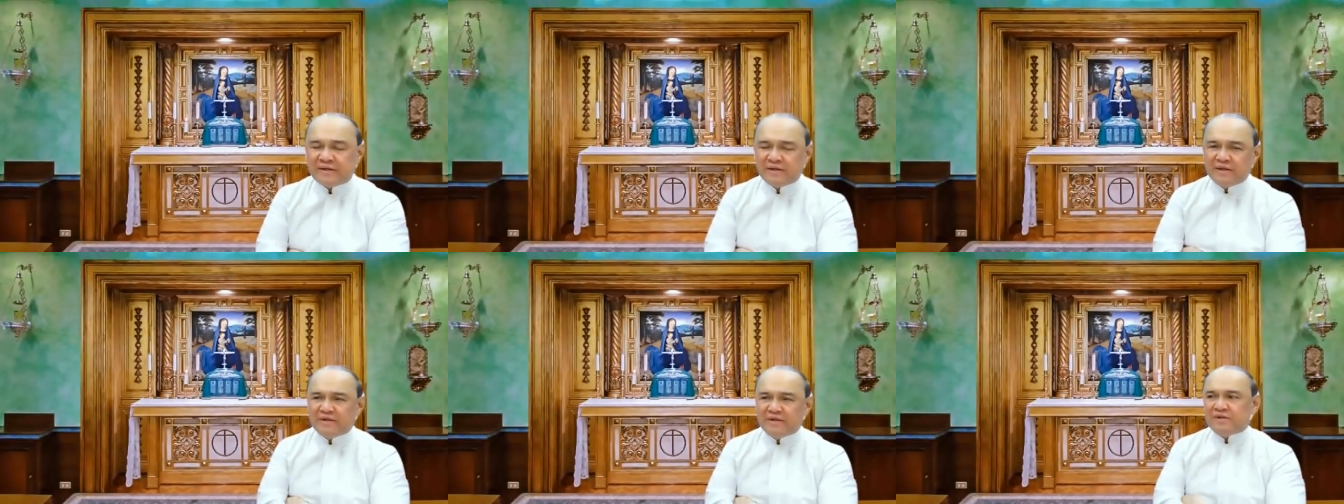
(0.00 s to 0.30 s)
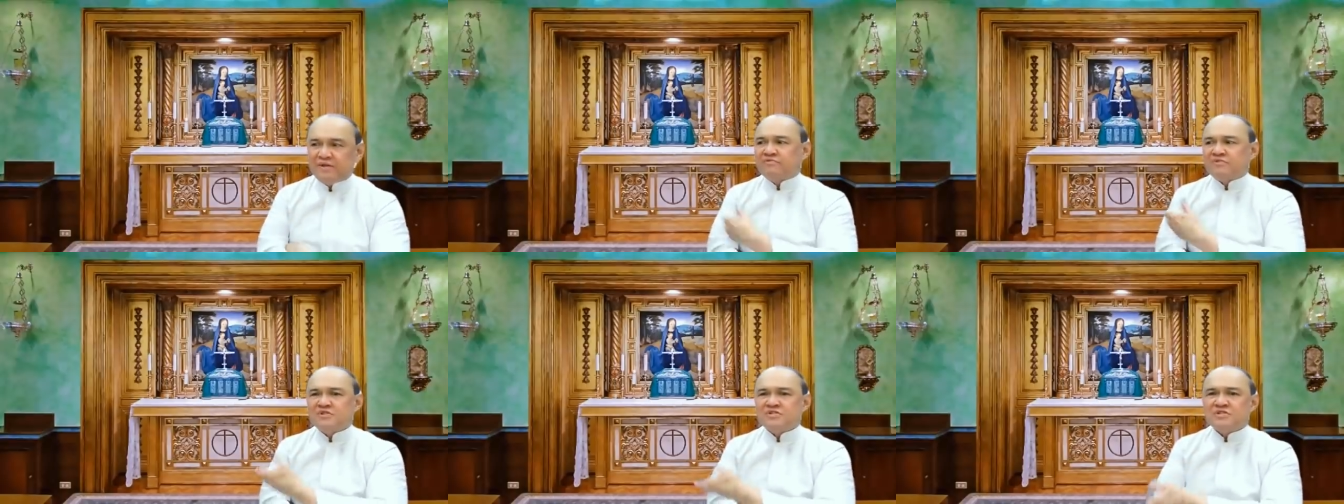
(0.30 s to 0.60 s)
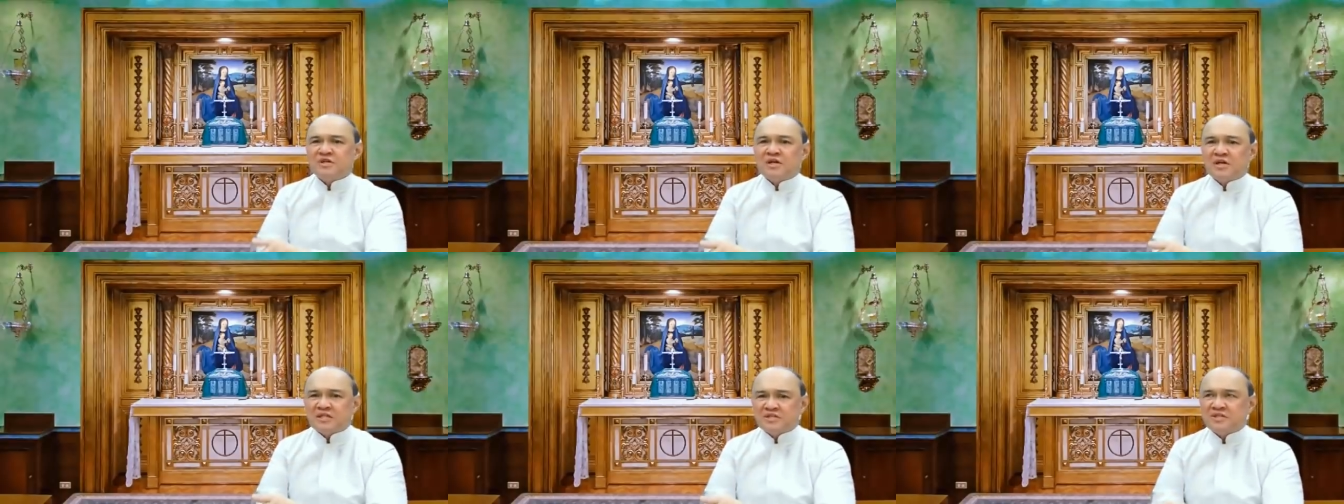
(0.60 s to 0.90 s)
Your first
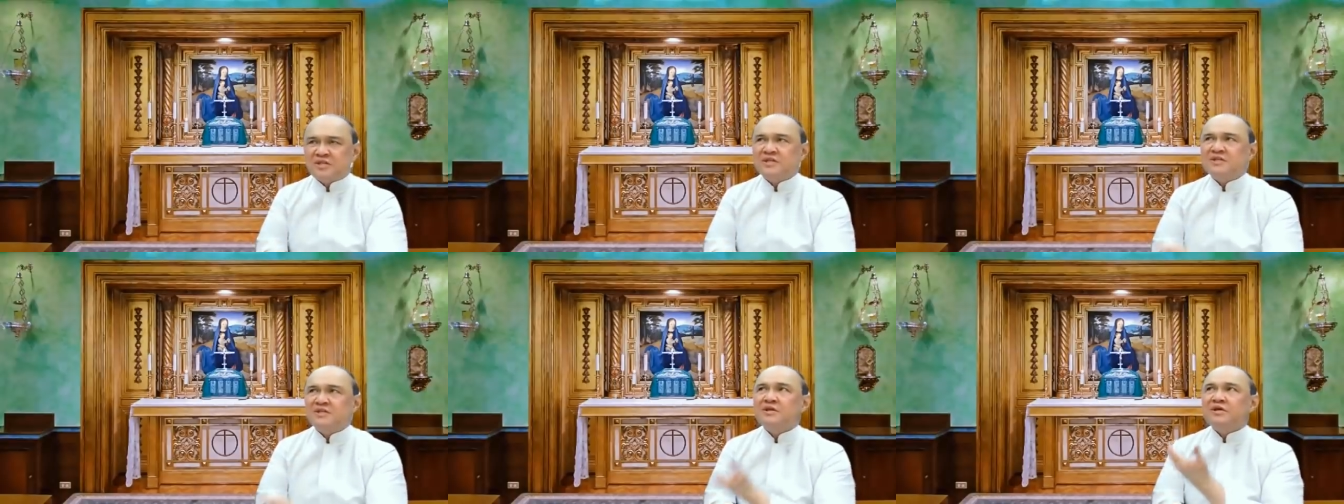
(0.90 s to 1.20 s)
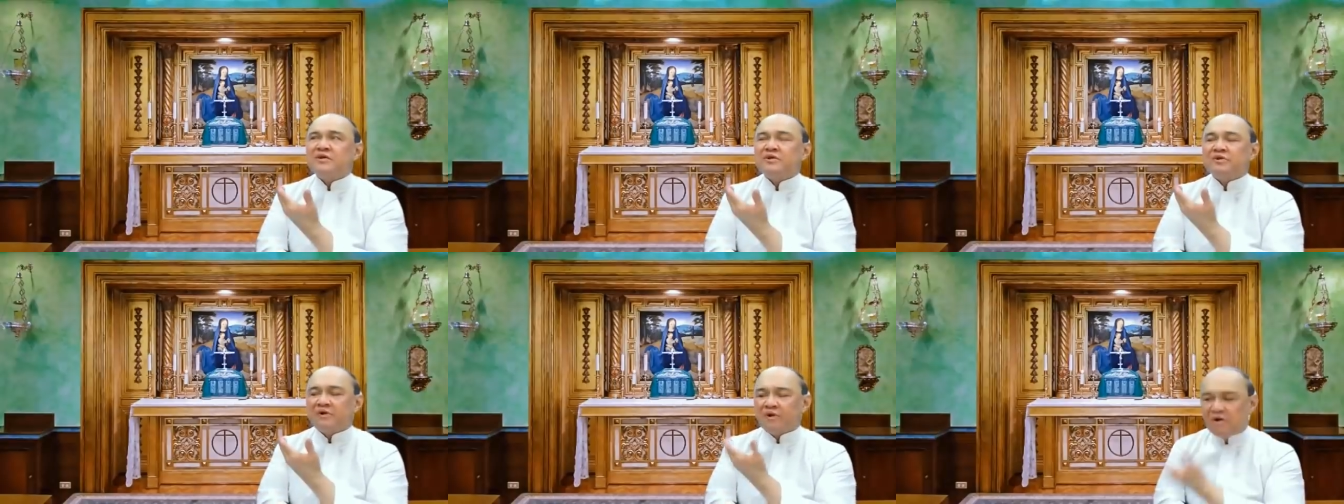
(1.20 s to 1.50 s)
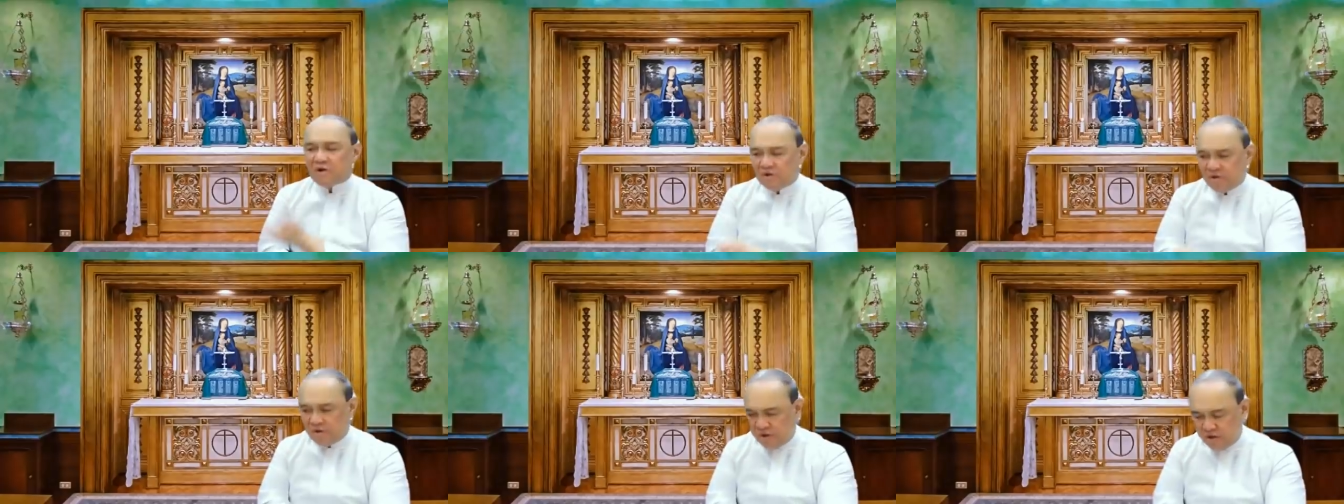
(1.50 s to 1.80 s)
cousin, your
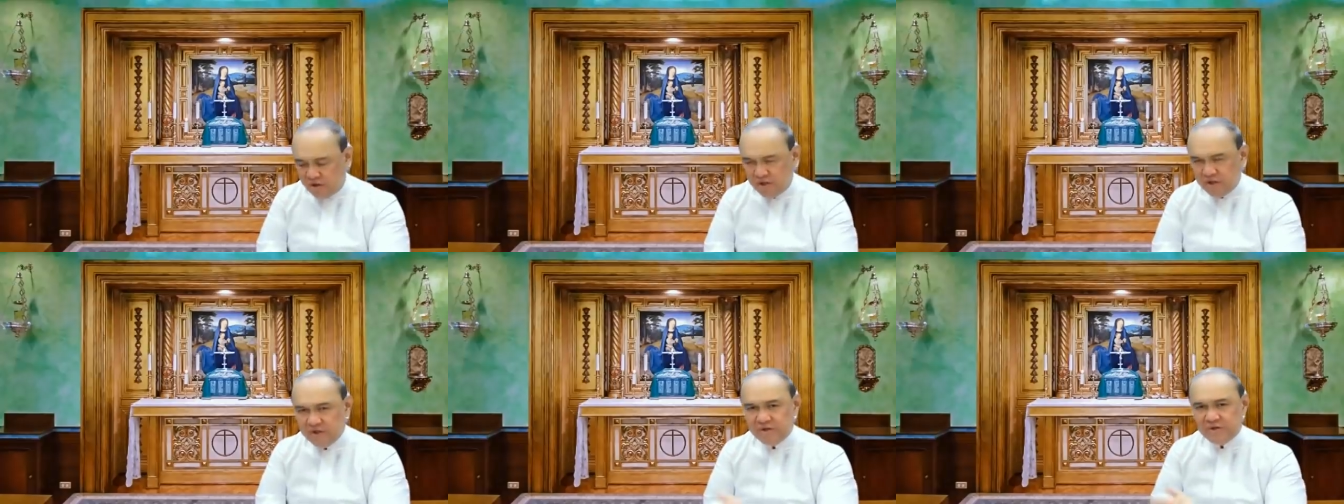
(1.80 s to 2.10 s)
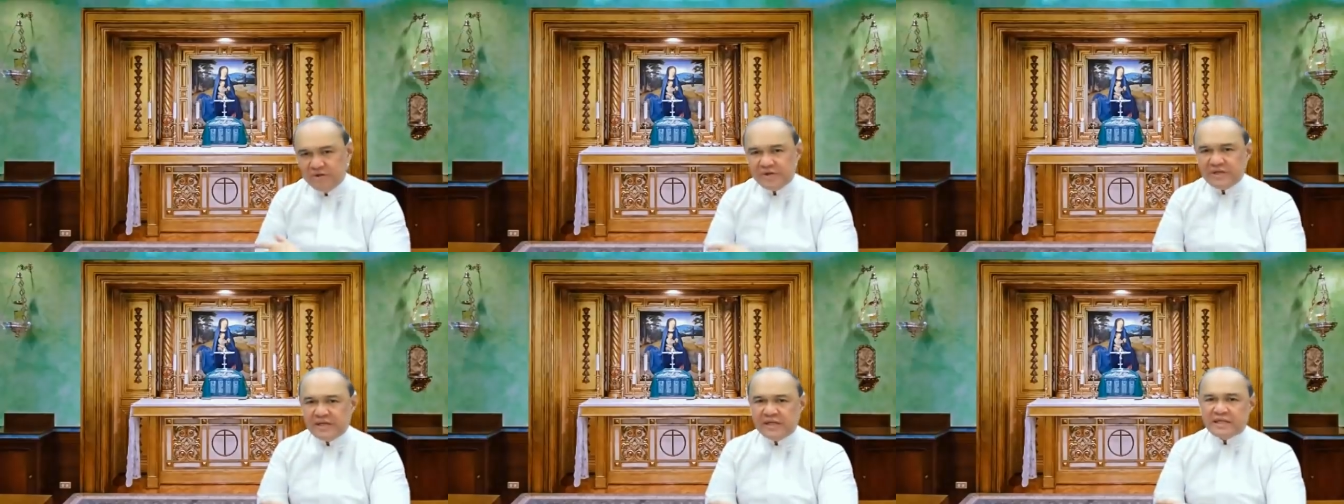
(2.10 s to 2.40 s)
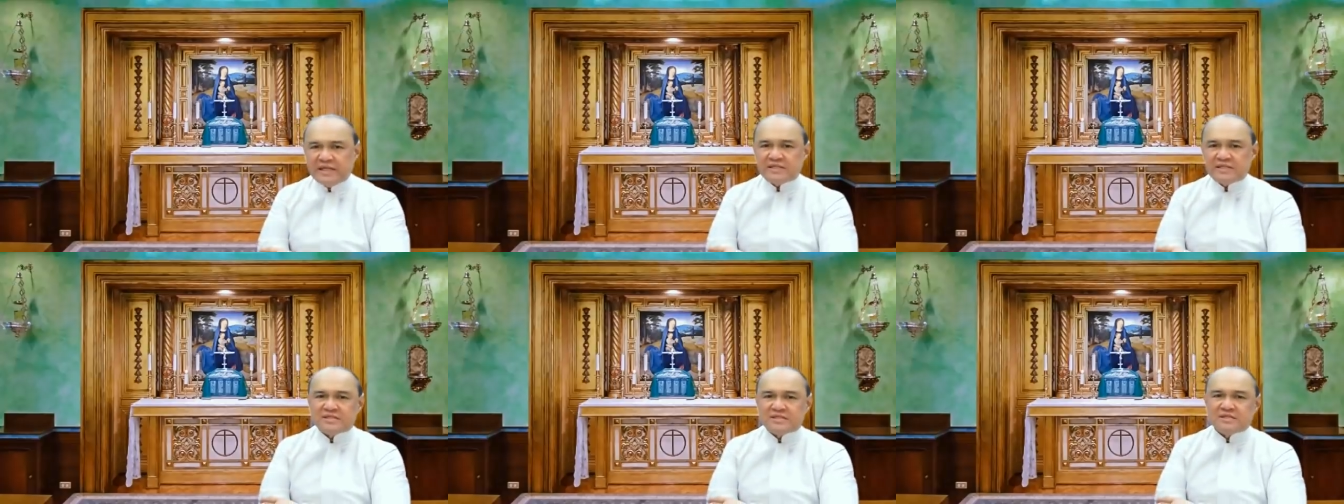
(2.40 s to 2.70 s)
uncle, your
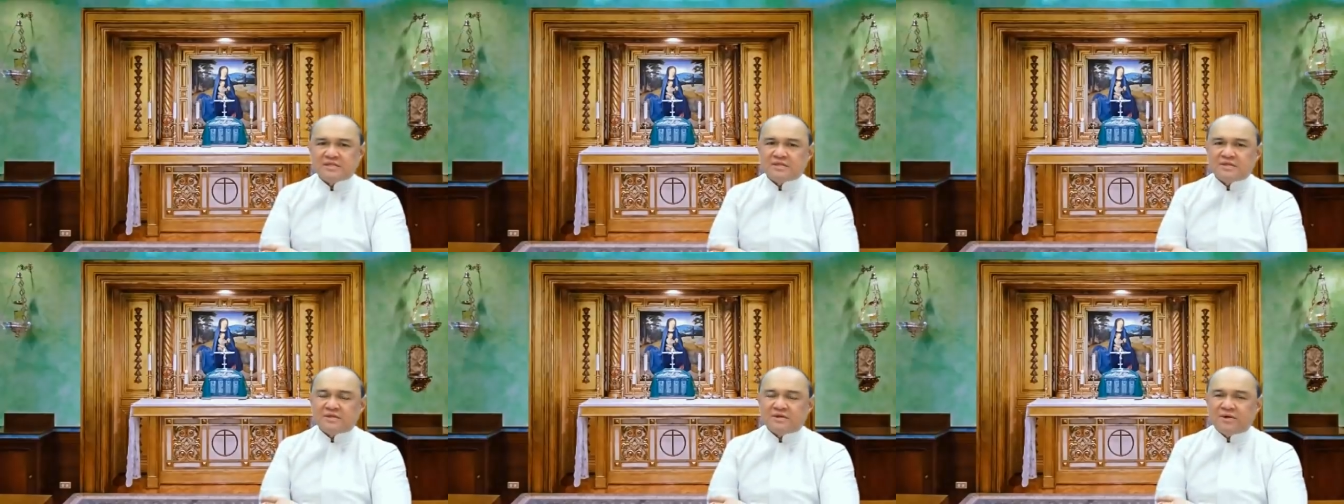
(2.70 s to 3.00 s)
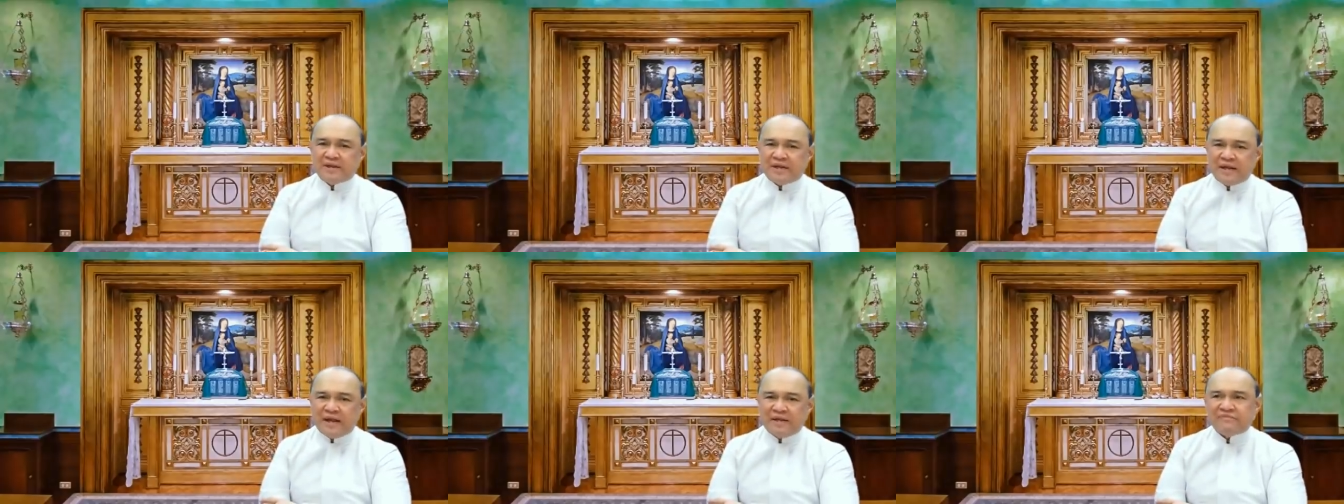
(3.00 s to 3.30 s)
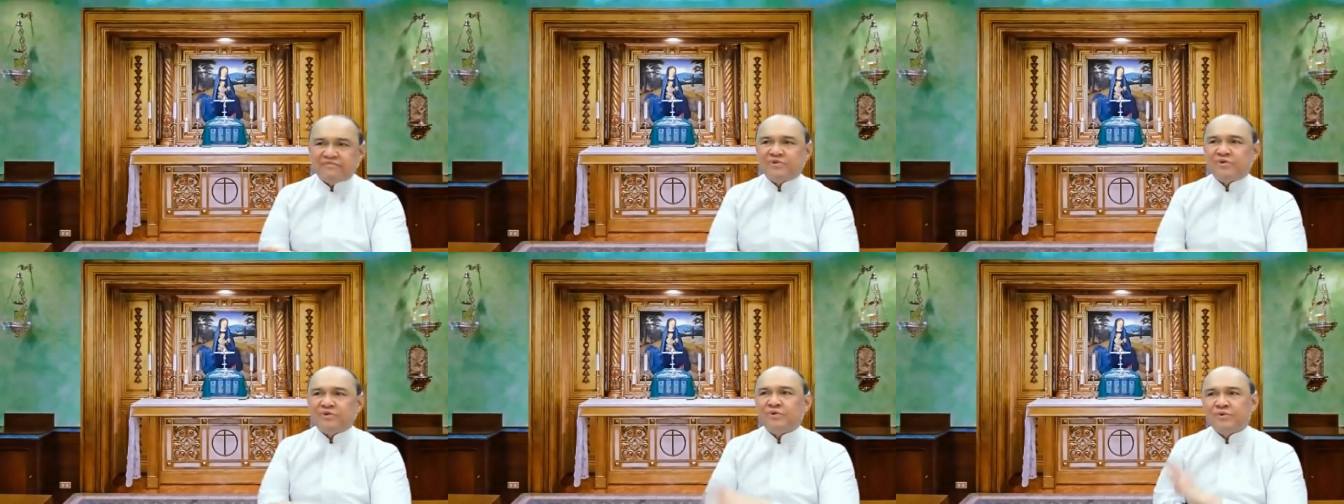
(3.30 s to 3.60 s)
niece or
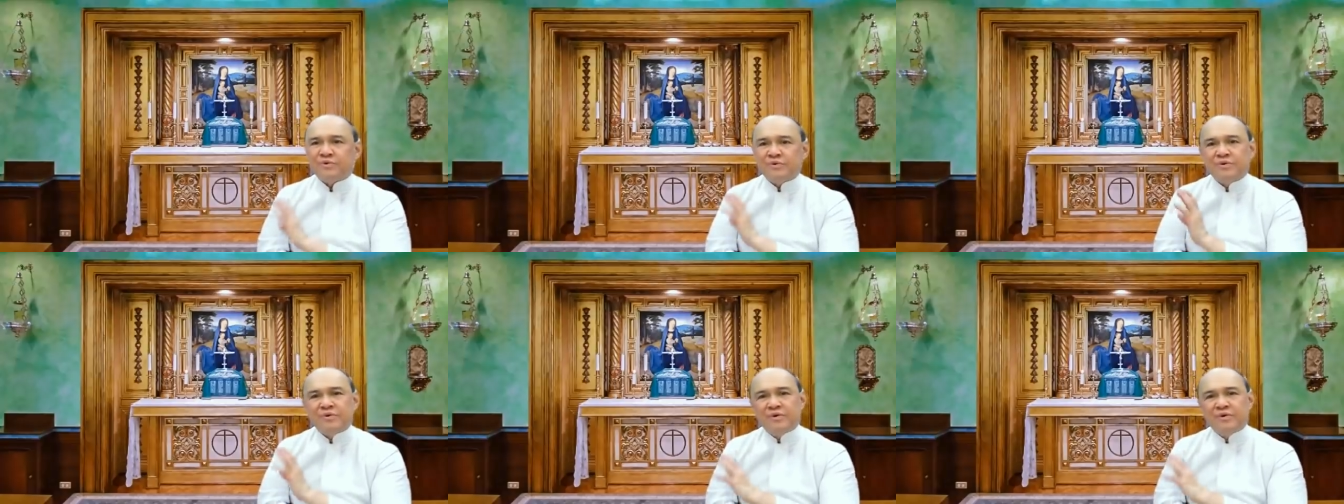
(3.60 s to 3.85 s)
nephew,